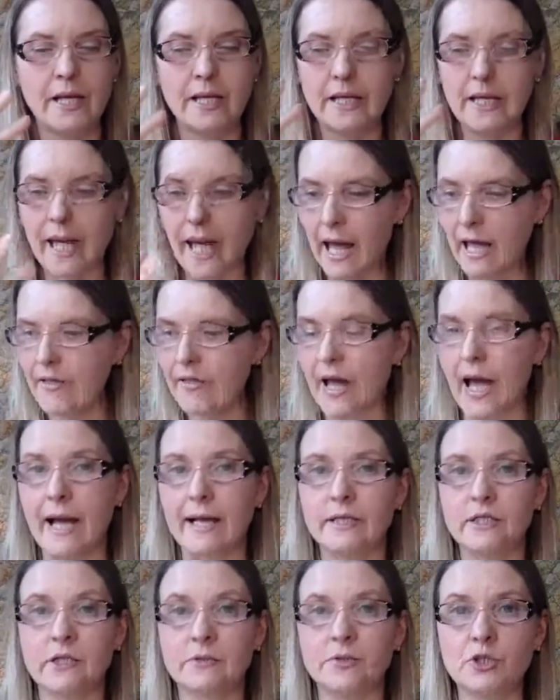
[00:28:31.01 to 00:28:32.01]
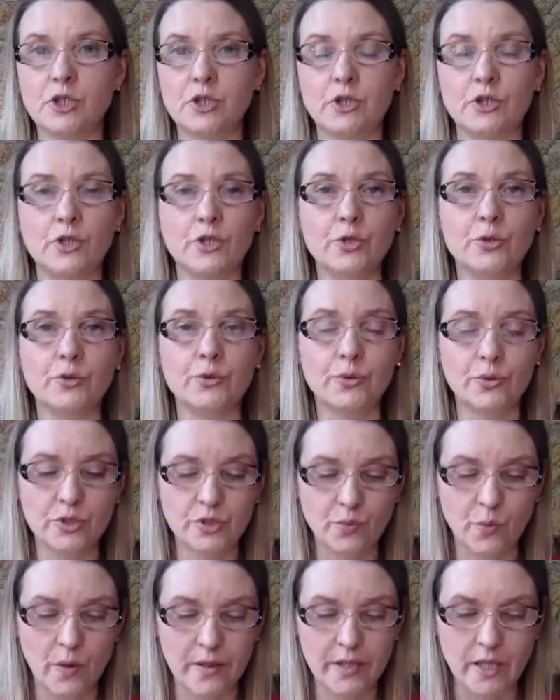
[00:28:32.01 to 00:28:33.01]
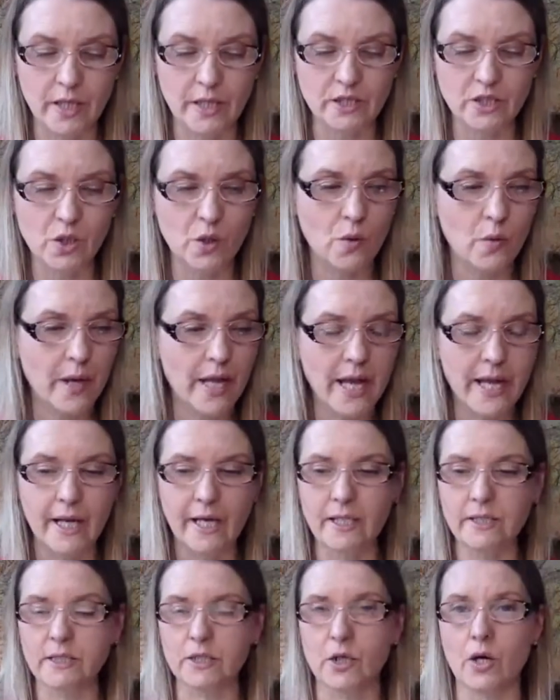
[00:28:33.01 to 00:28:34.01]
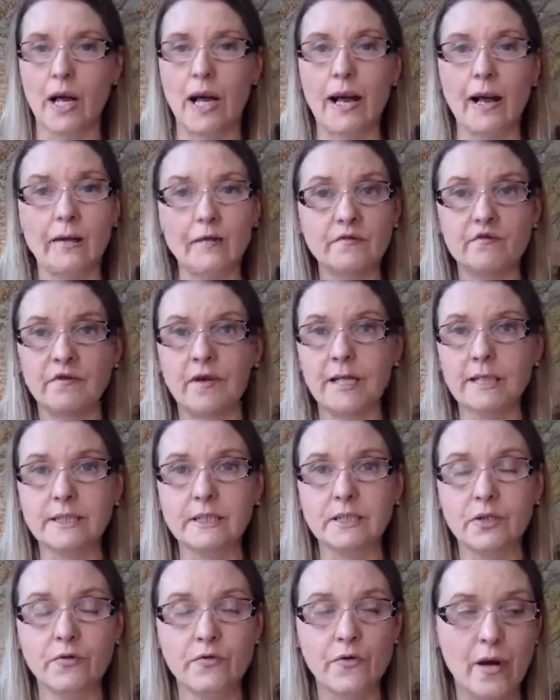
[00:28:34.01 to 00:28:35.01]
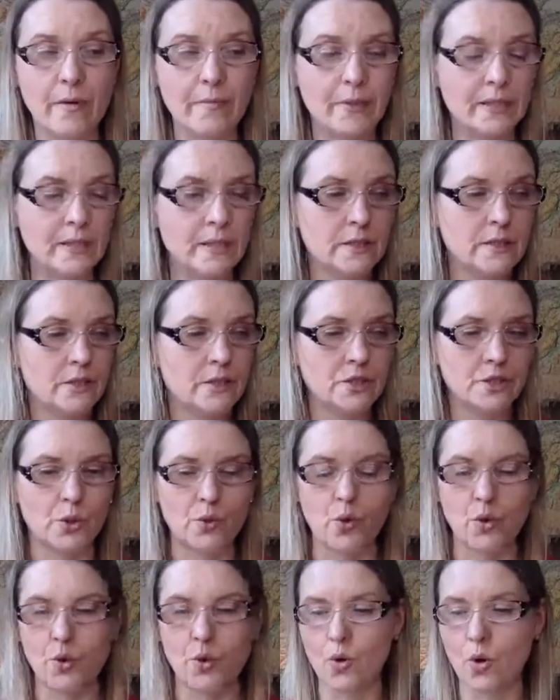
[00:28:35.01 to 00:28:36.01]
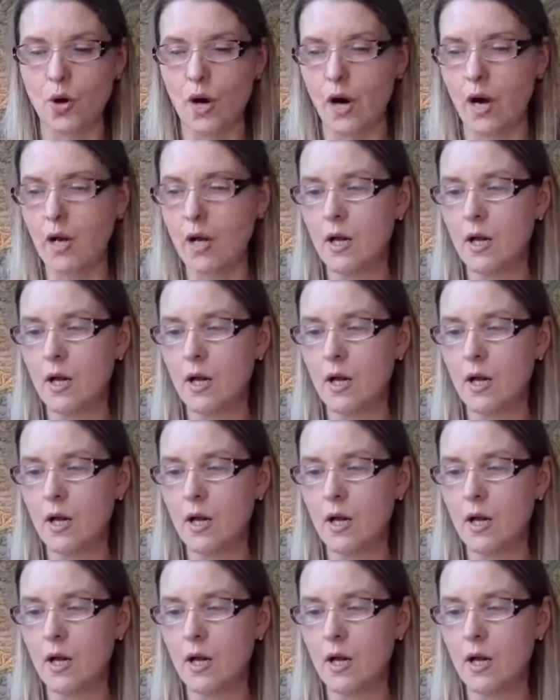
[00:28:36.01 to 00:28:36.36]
get the items you're going to use, whether it's quaichs or hand fastening ribbons or